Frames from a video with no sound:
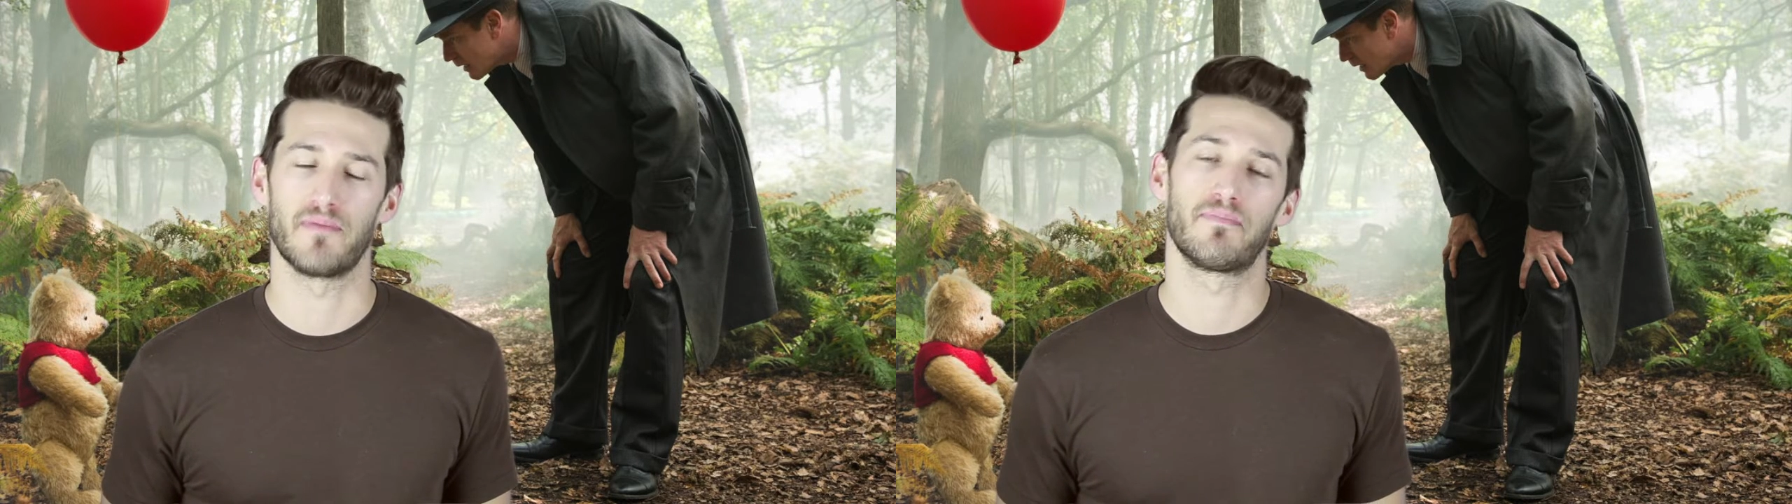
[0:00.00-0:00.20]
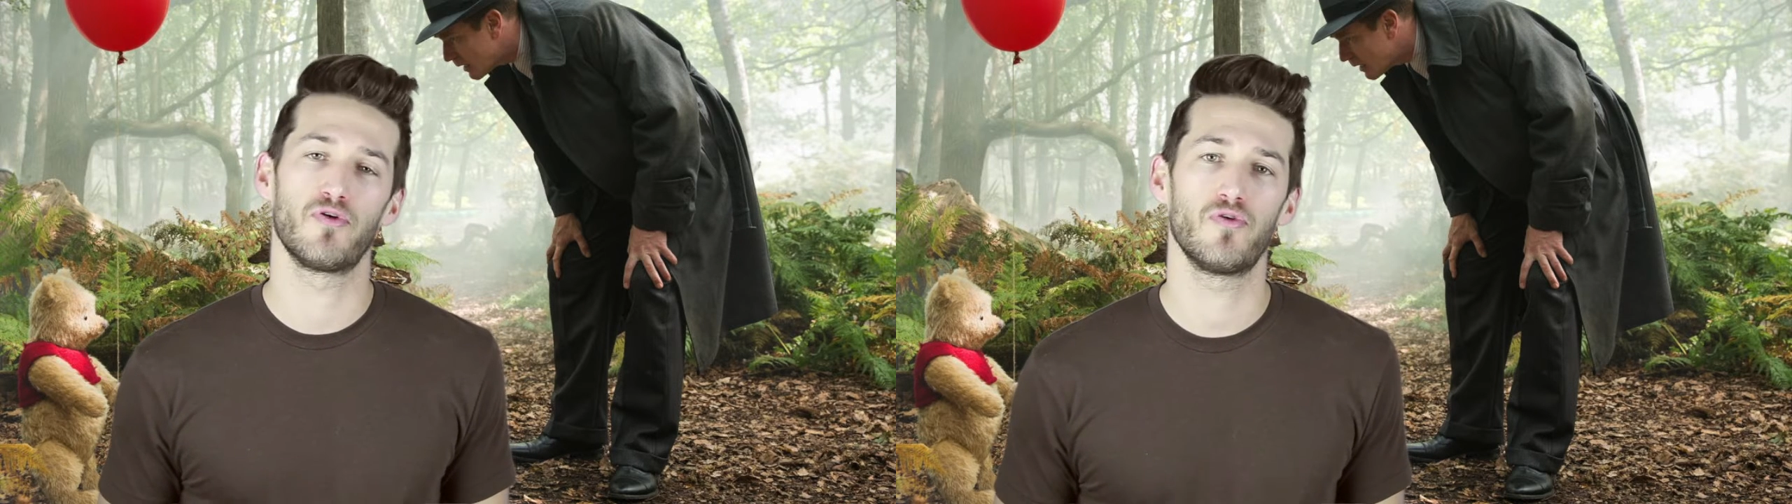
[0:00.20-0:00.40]

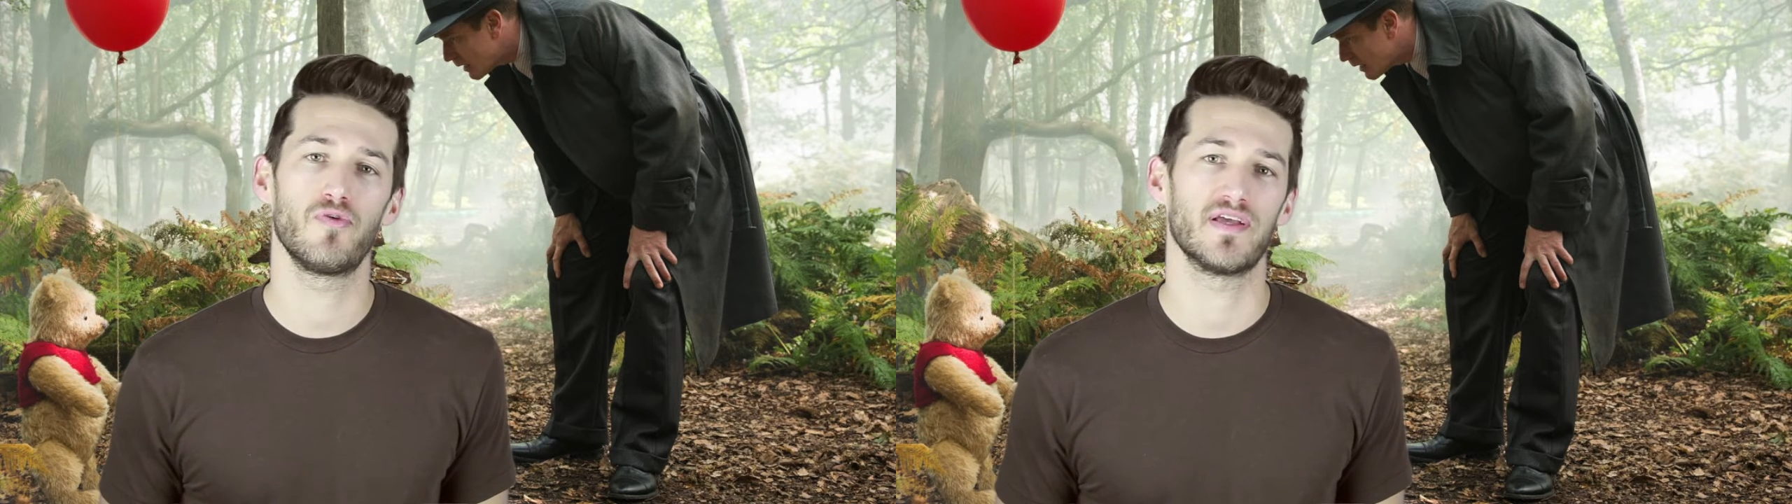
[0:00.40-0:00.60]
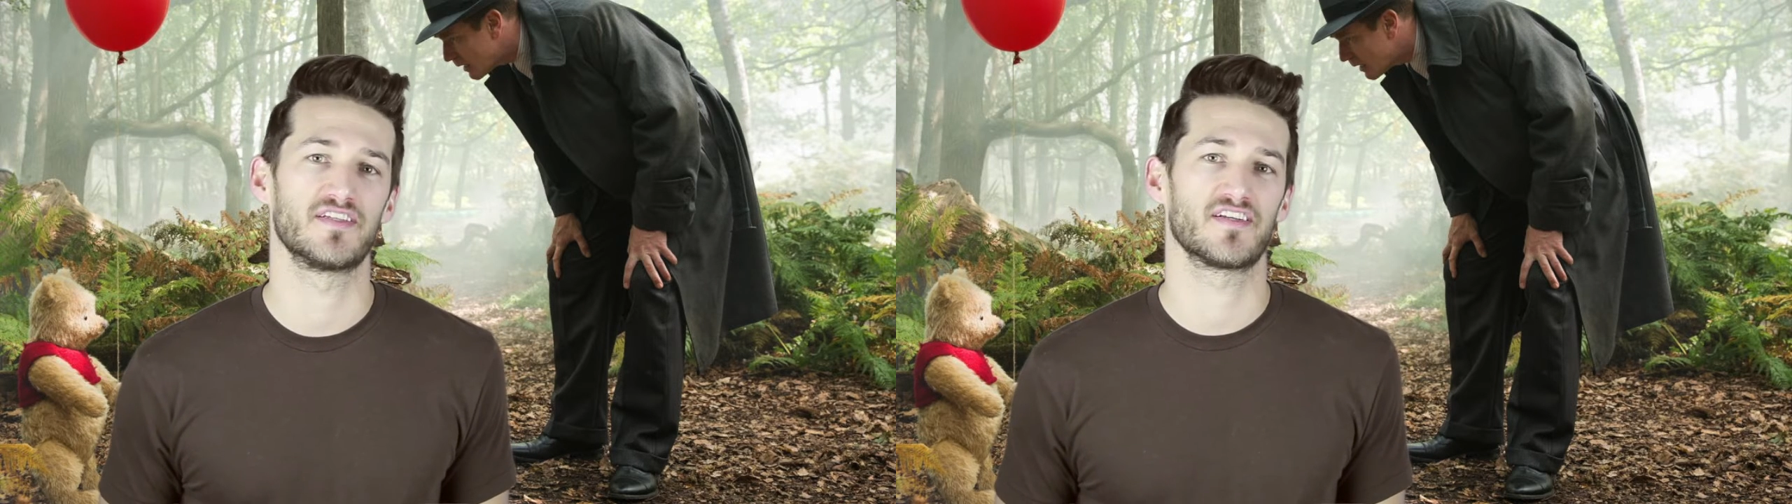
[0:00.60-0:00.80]
but
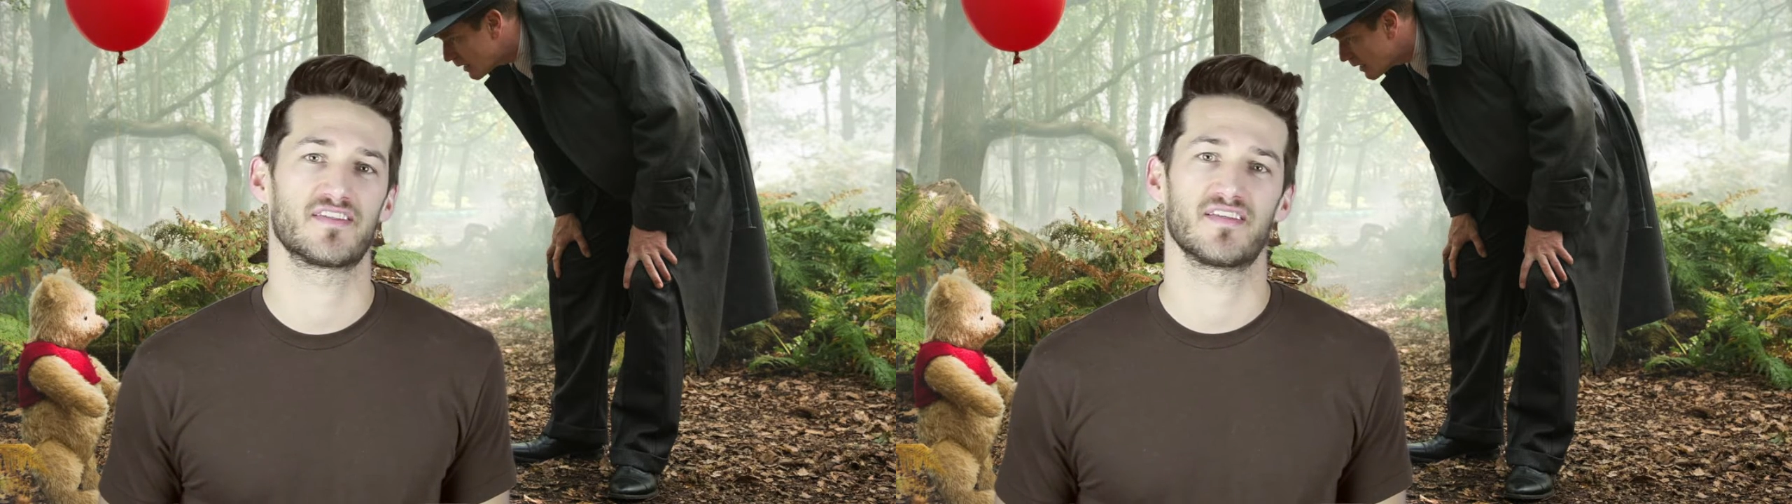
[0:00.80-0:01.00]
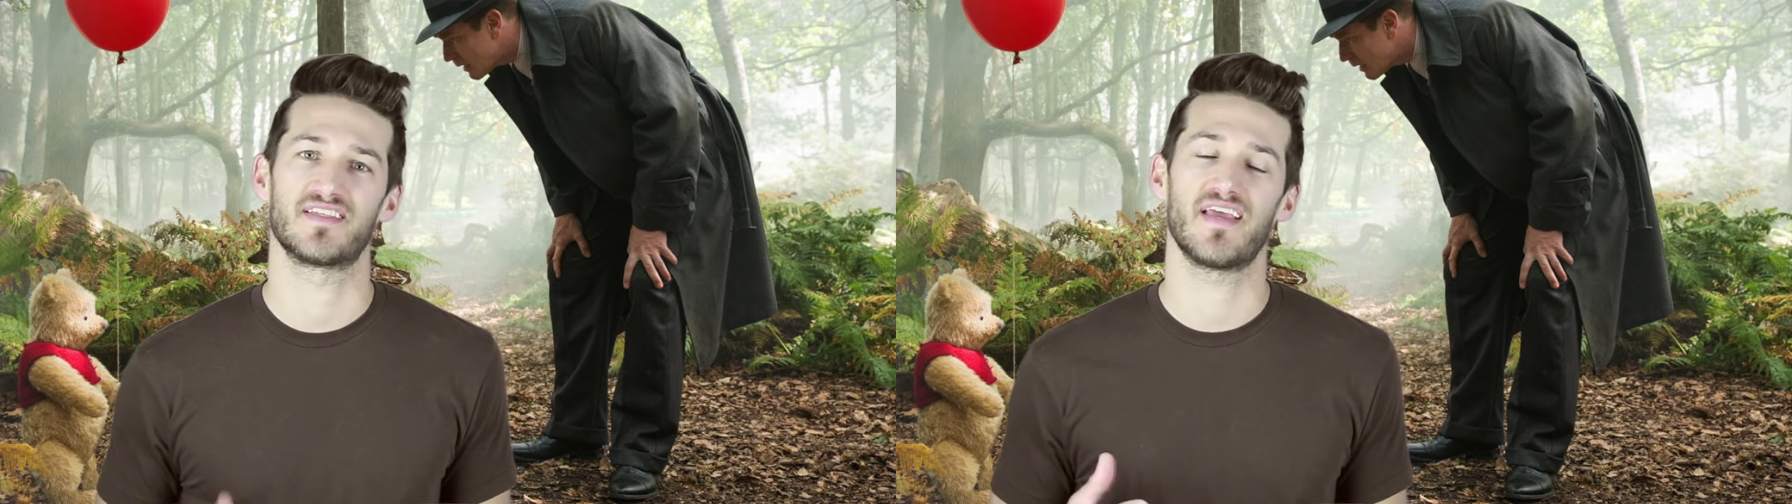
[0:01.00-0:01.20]
Pooh is
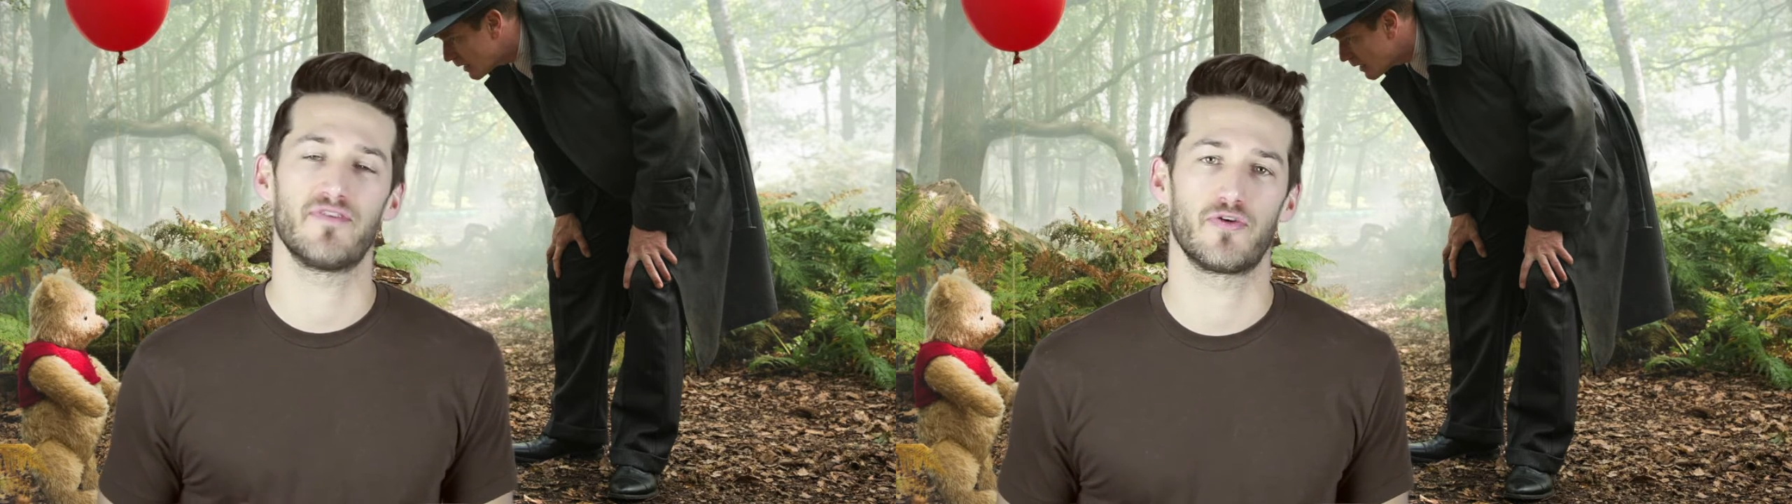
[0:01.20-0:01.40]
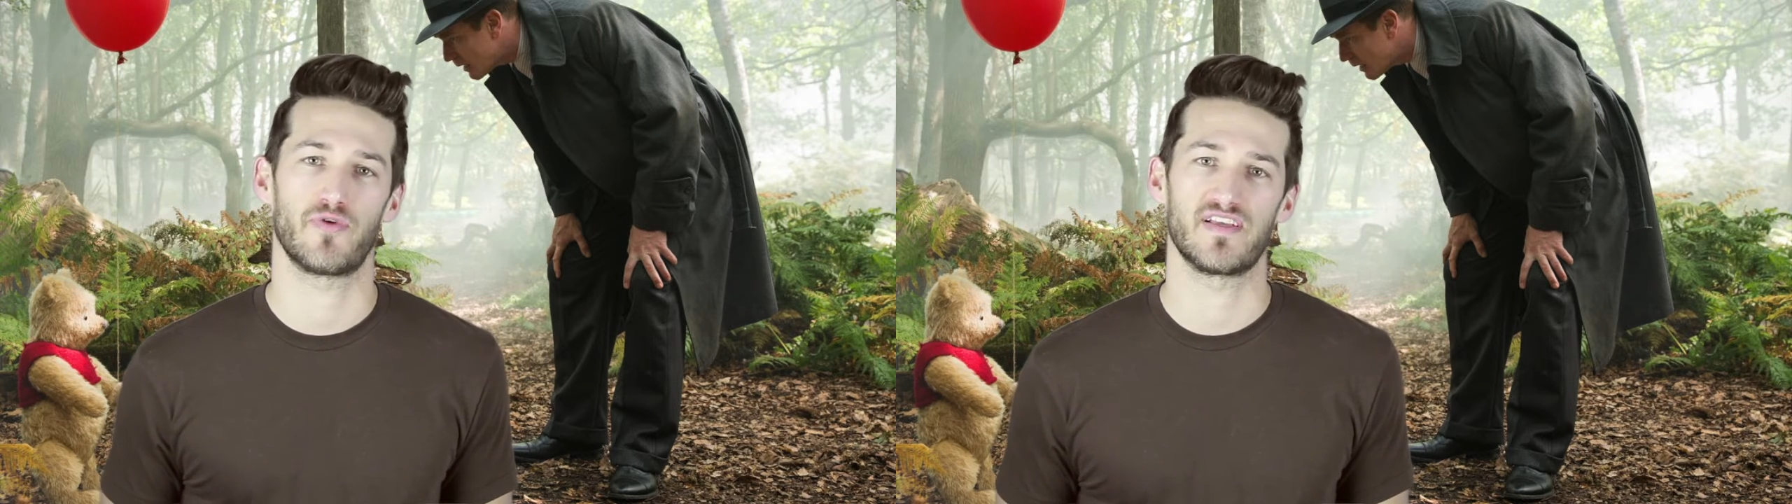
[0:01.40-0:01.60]
just the
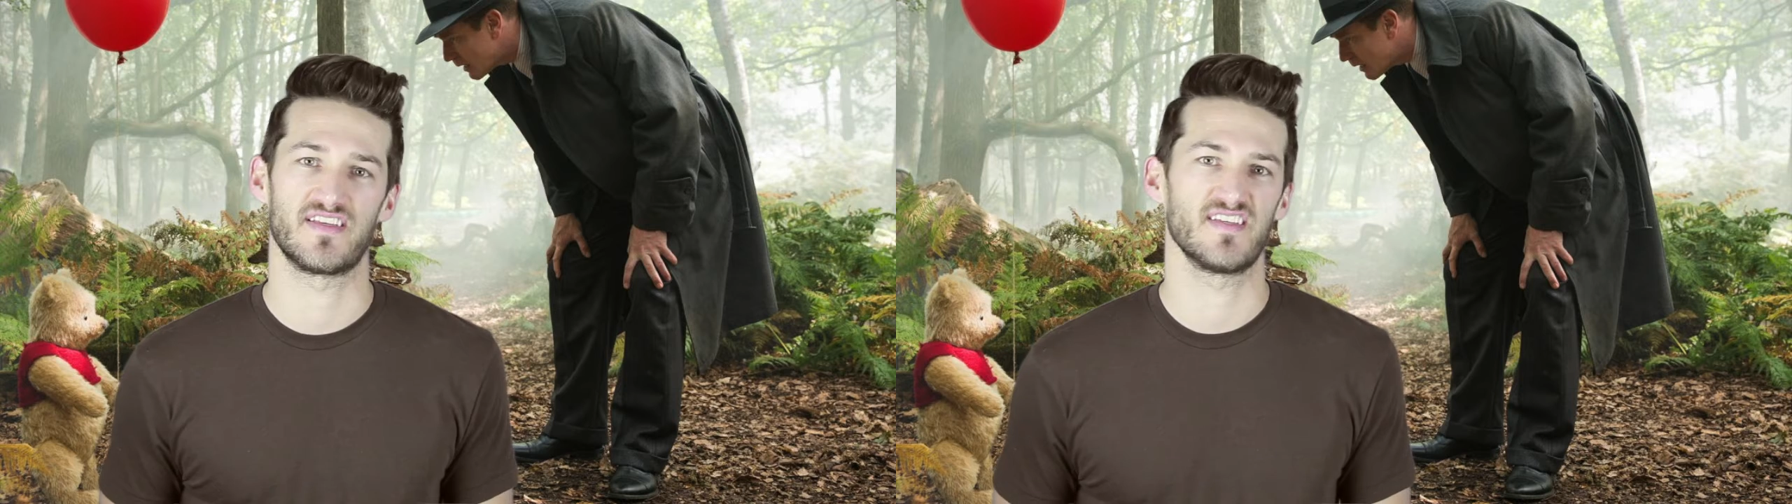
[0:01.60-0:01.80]
saving grace.